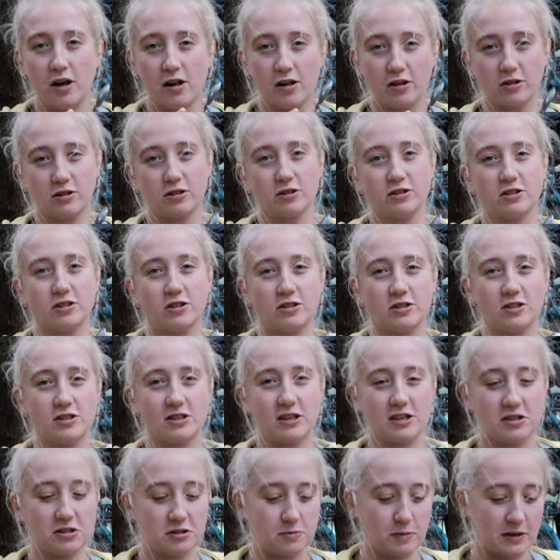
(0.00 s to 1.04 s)
because sooty
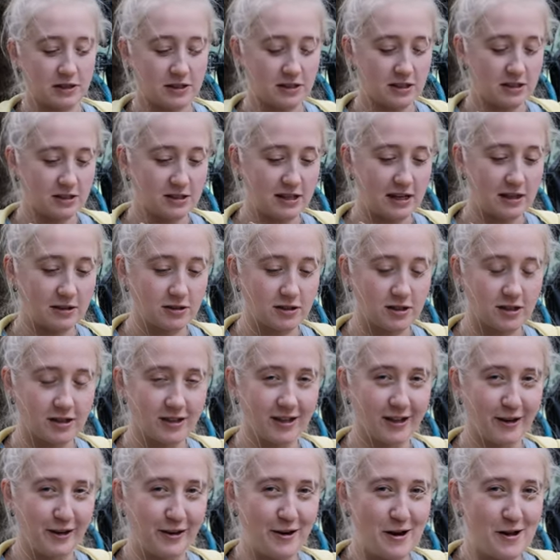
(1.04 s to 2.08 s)
toast makes it sound
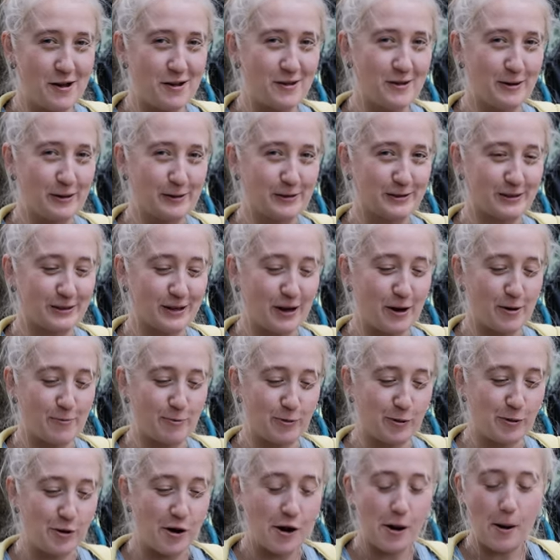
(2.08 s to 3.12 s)
not as desirable.